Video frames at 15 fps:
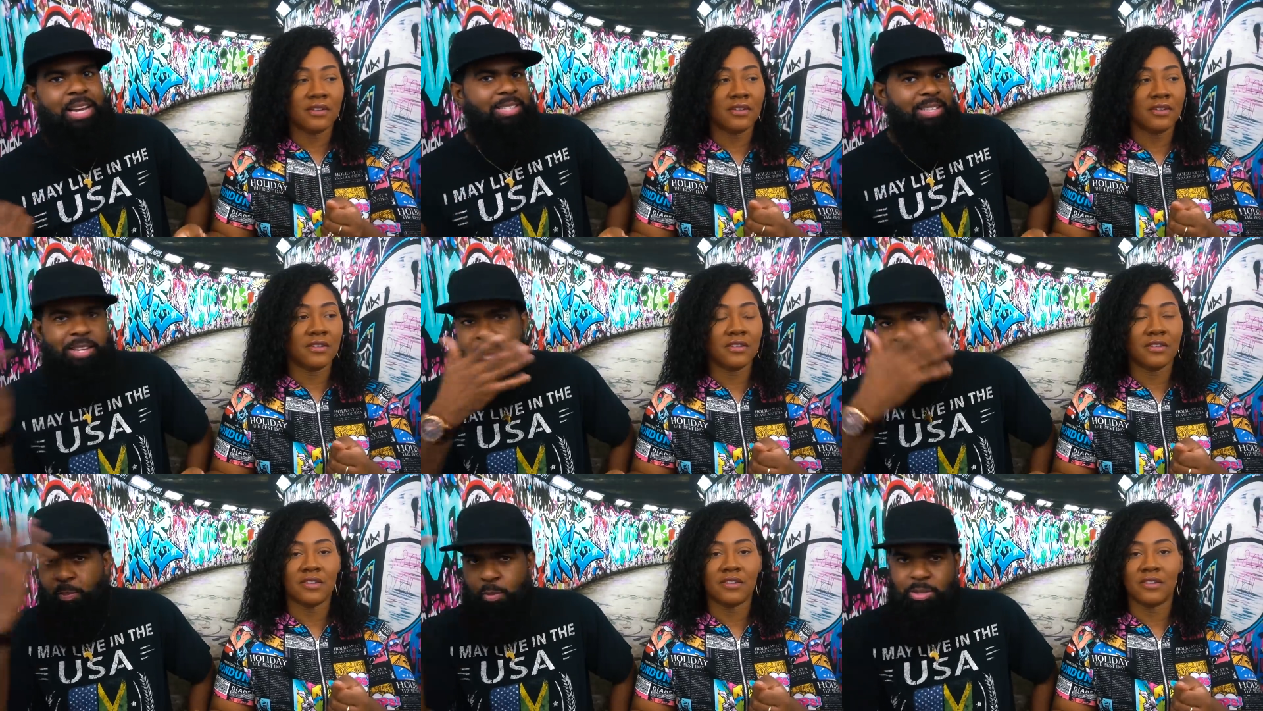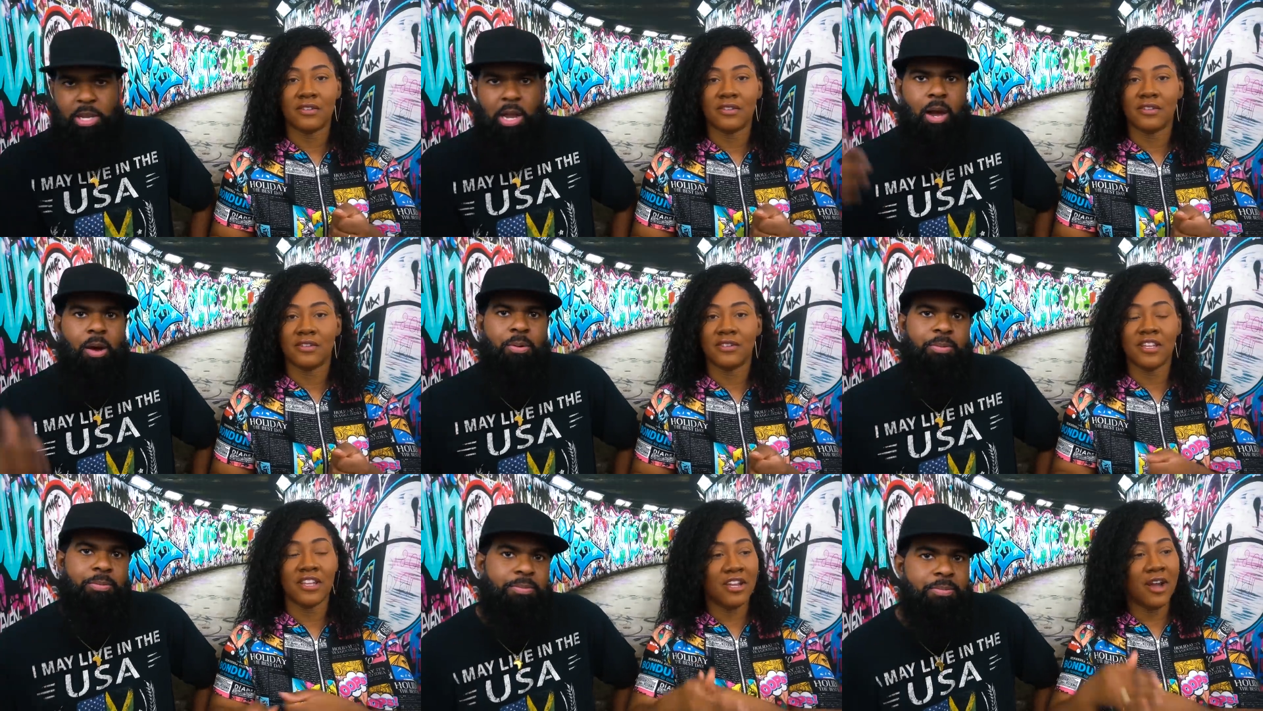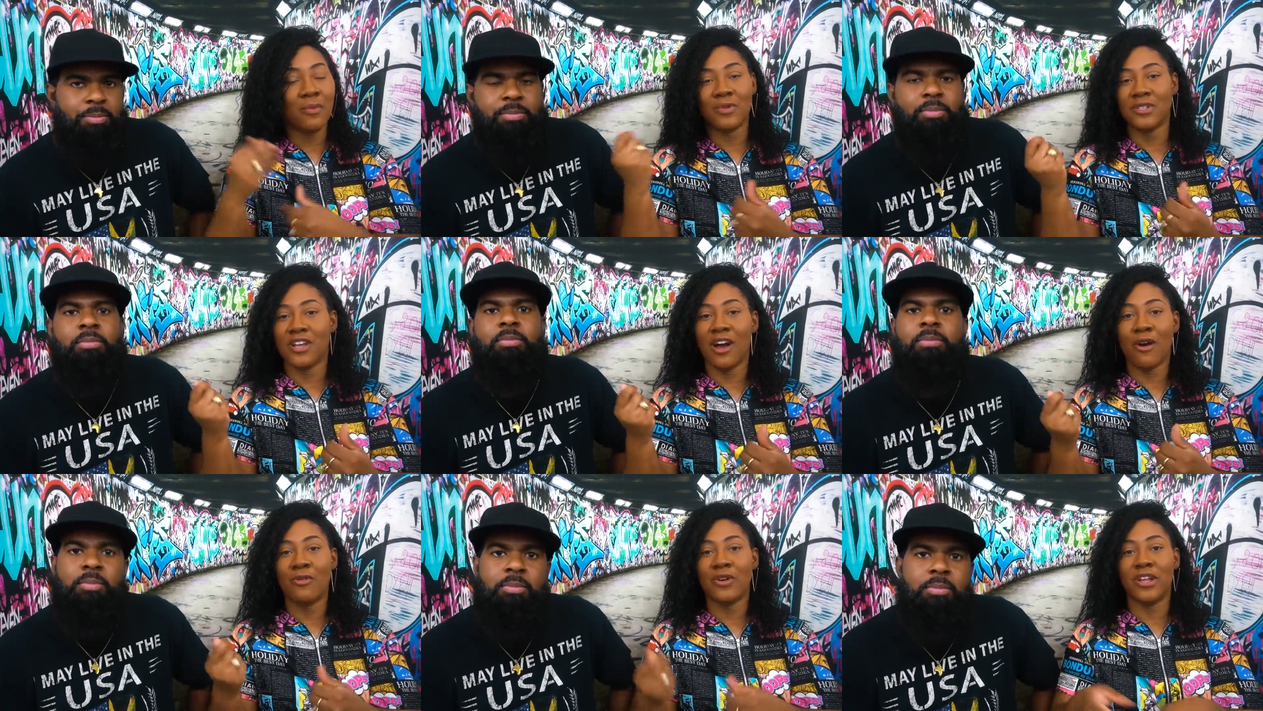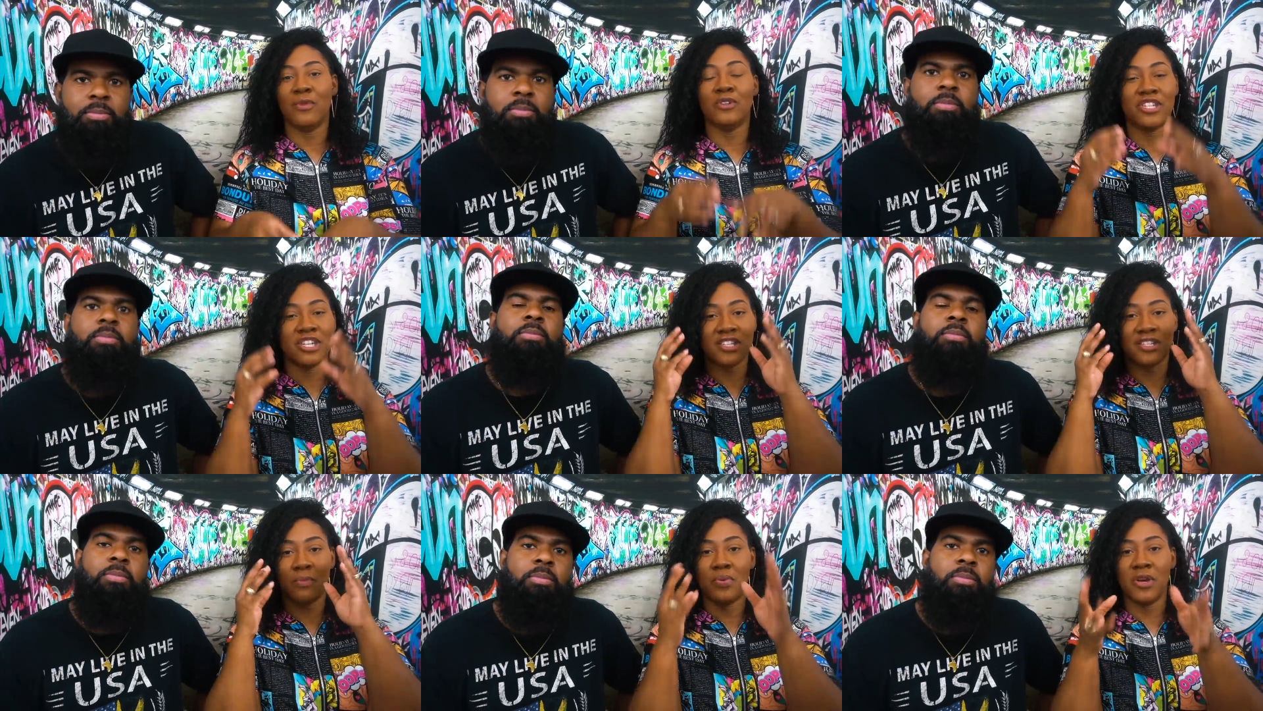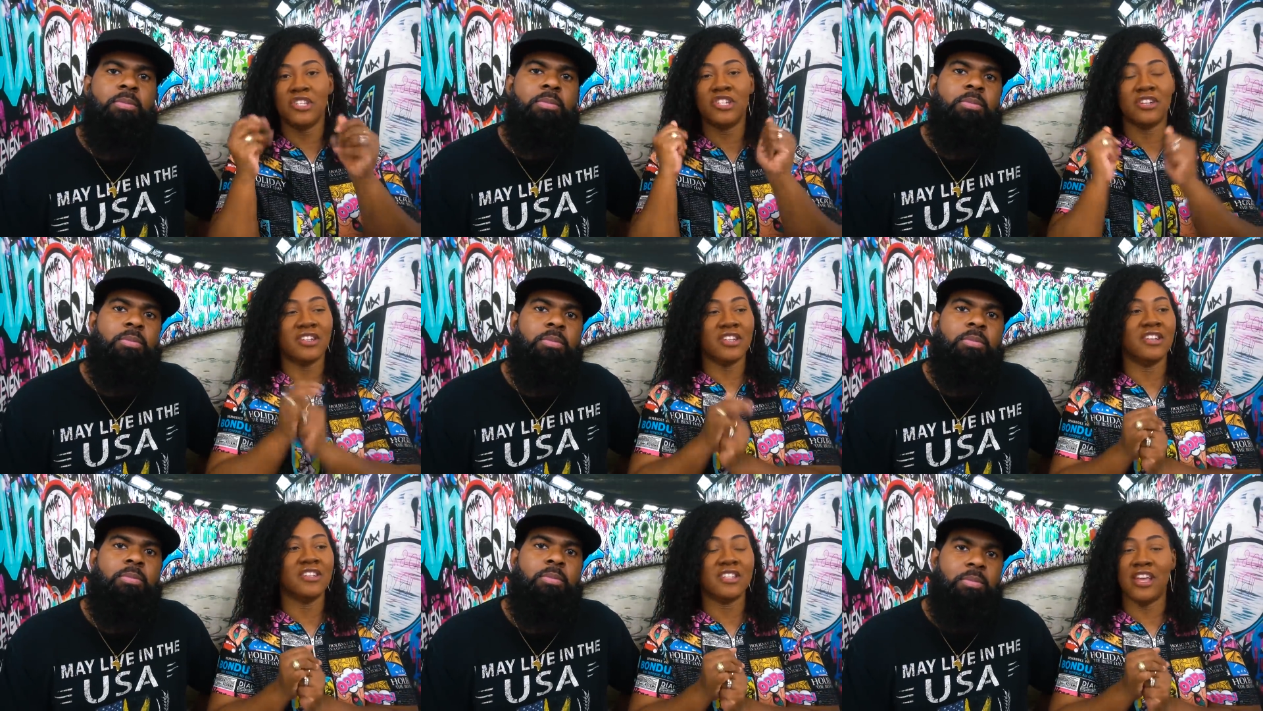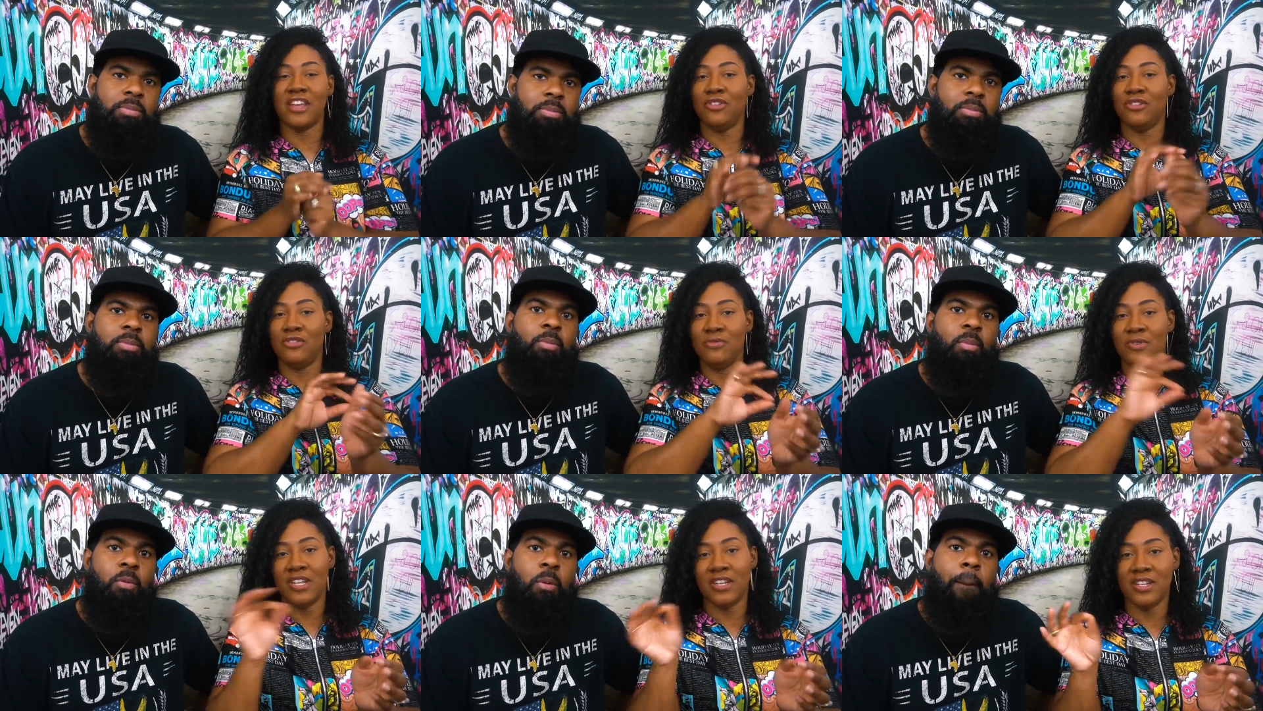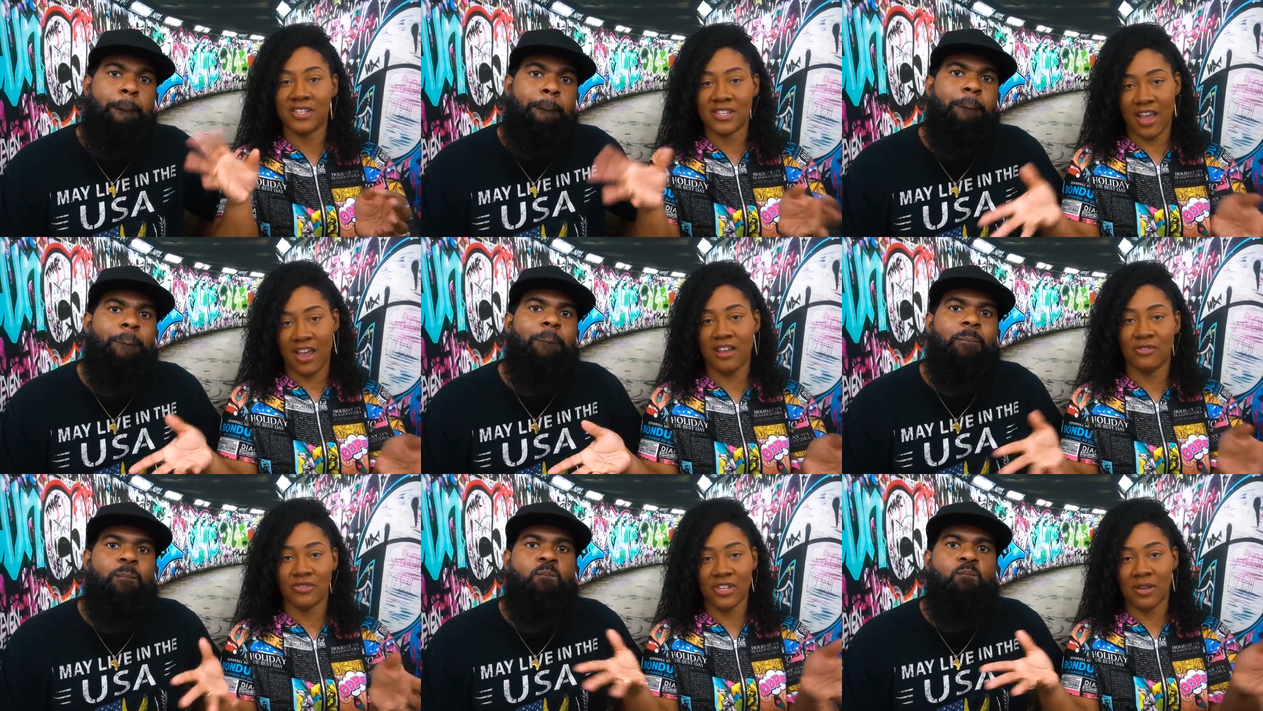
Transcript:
Speaker 1: tech, the yup was gone. The yup was gone. It was just the picture. And then it said, you did this, Kane, or